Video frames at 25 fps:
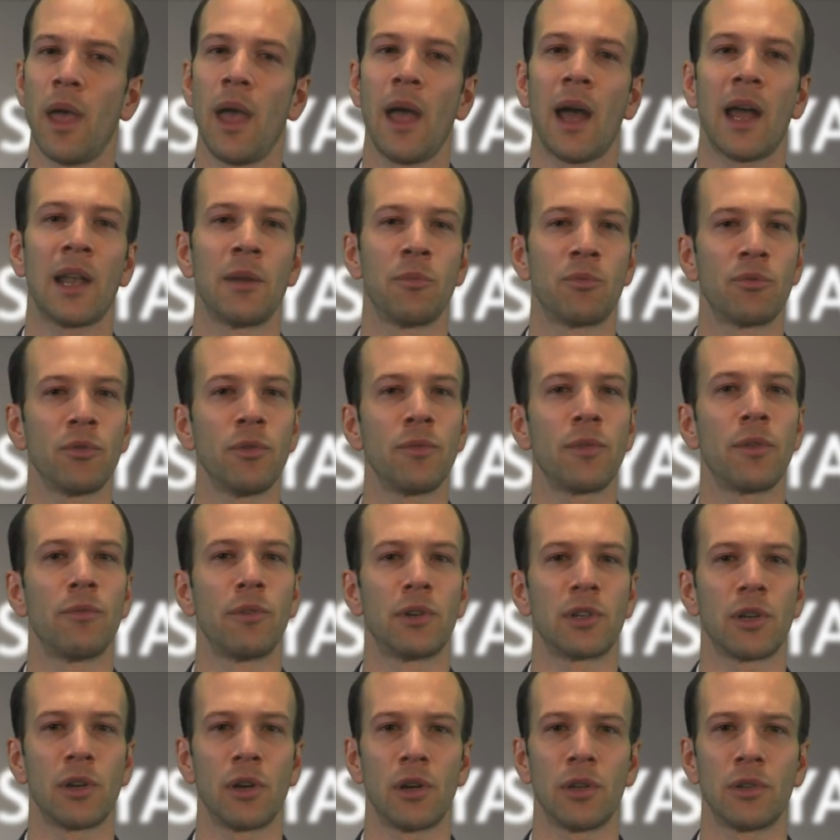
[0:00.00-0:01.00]
and improve the
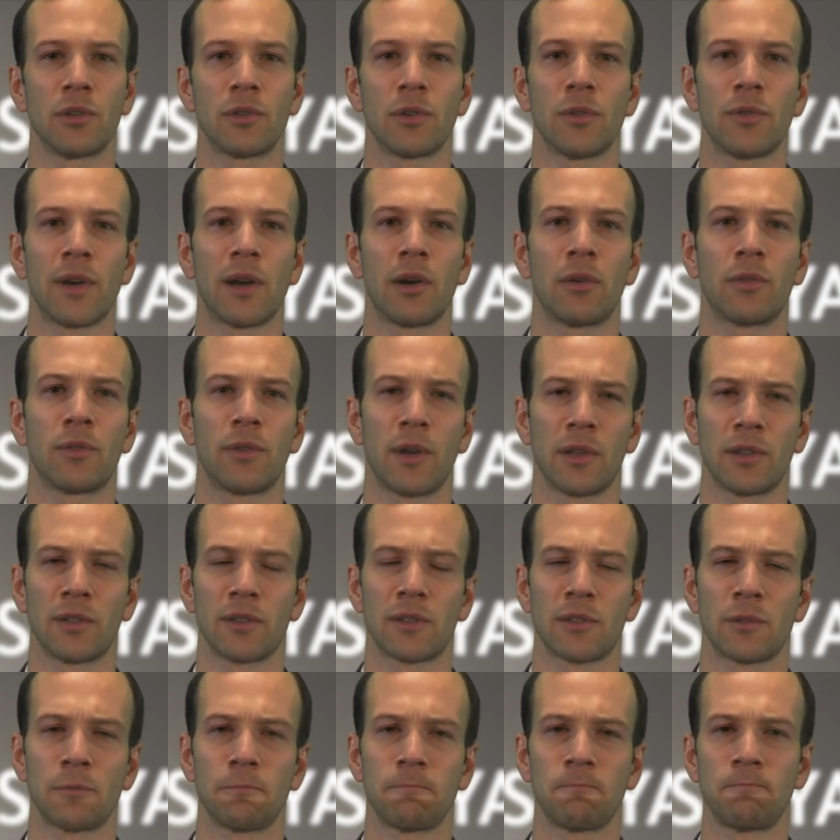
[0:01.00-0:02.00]
returns of our
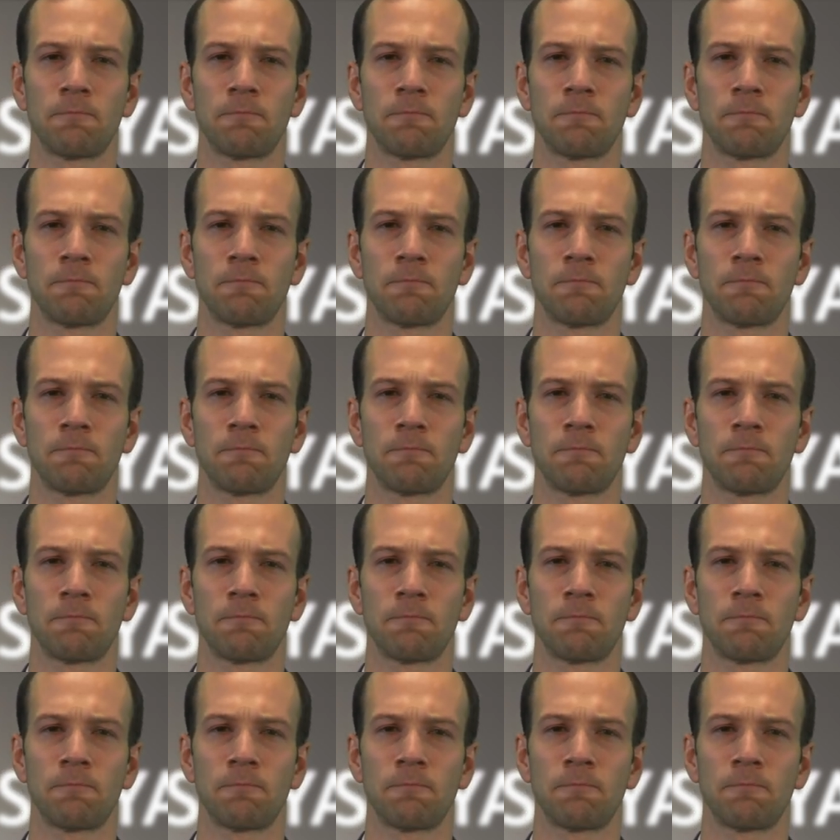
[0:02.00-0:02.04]
funds.